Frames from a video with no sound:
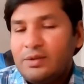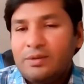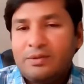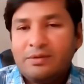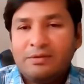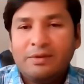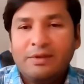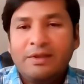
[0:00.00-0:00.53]

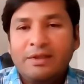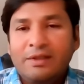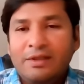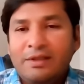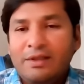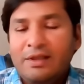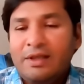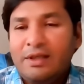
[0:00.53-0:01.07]
So
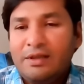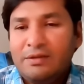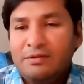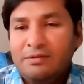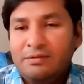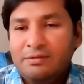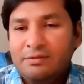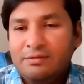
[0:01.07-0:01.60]

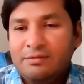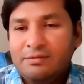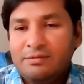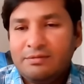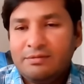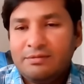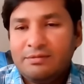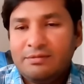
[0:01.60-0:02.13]
now,
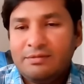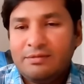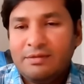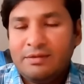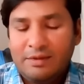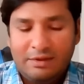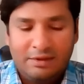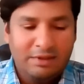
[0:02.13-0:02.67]

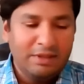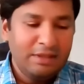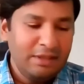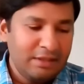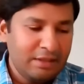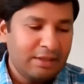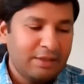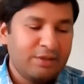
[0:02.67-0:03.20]
in
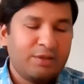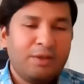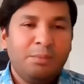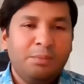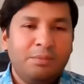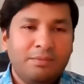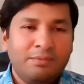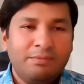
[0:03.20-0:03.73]
this
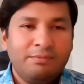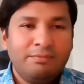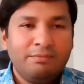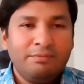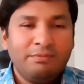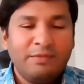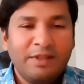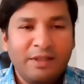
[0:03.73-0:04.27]
ashram,
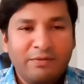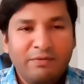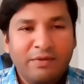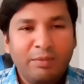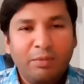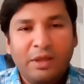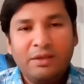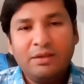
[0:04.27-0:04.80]

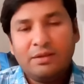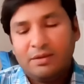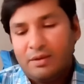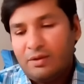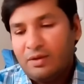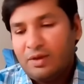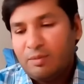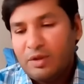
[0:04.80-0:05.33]
every month
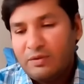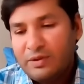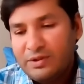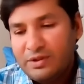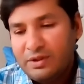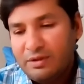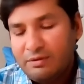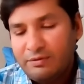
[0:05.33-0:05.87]
on
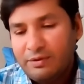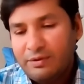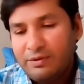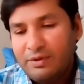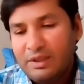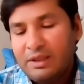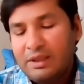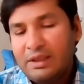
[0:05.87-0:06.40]
Amavasya
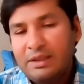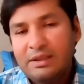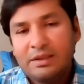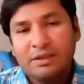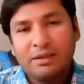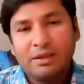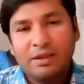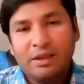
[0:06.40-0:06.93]
for 3
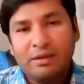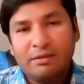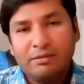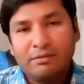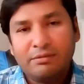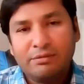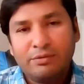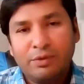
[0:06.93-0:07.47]
days
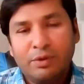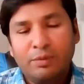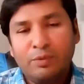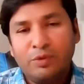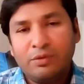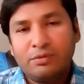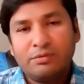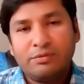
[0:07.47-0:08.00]
and full
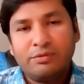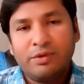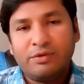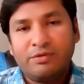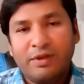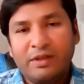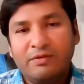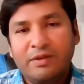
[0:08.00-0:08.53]
moon
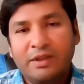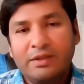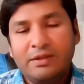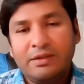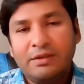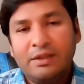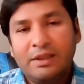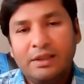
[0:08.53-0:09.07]
for 5
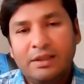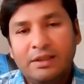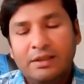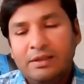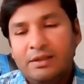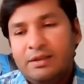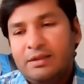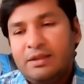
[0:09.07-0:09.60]
days,
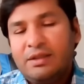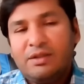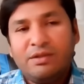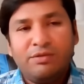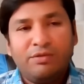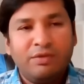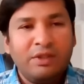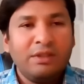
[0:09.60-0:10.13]

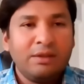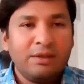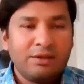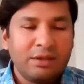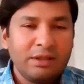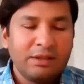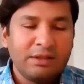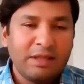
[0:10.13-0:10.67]
there's a free
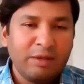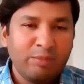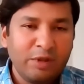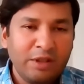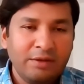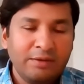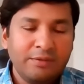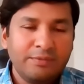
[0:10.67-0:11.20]
retreats
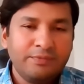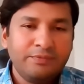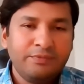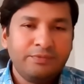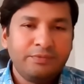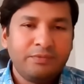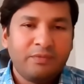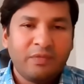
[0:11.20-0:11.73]
happening.
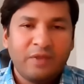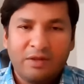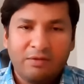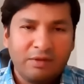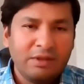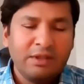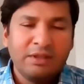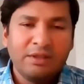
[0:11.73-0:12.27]

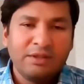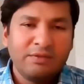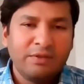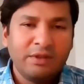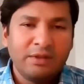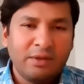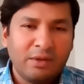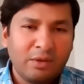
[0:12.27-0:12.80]
Everything is
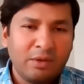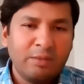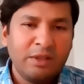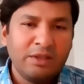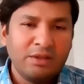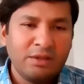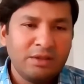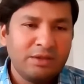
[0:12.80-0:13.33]
free.
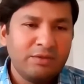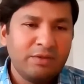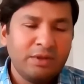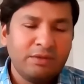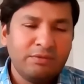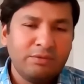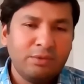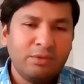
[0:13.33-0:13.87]
Accommodation is
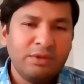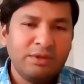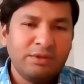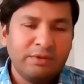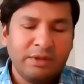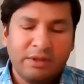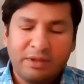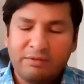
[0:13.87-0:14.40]
free. Food
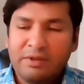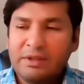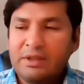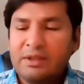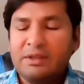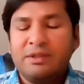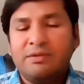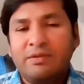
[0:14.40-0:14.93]
is free.
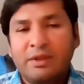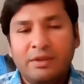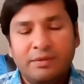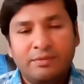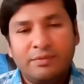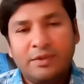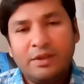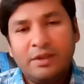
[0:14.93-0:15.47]
Everything is free.
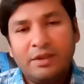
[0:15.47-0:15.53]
